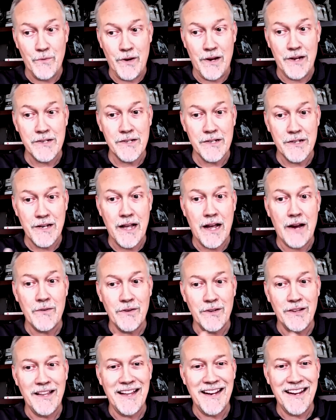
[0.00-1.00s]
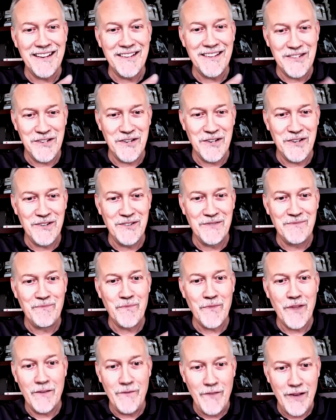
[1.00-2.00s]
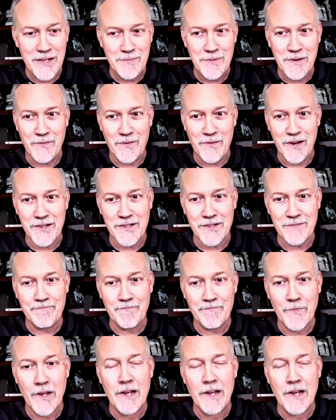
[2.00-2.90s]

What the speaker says: risks not related to investment risk.